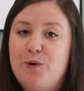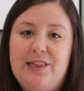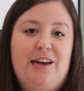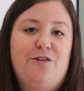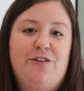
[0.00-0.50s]

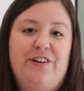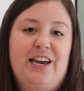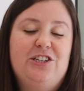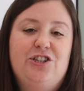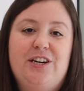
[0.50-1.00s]
ring that
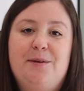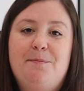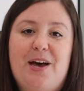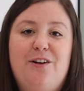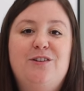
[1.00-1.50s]
notification
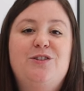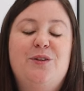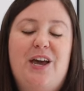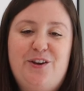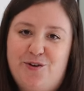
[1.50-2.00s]
bell so
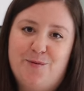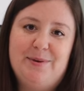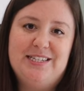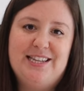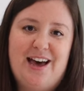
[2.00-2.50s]
that you don't
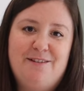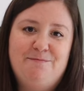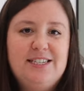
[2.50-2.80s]
miss that.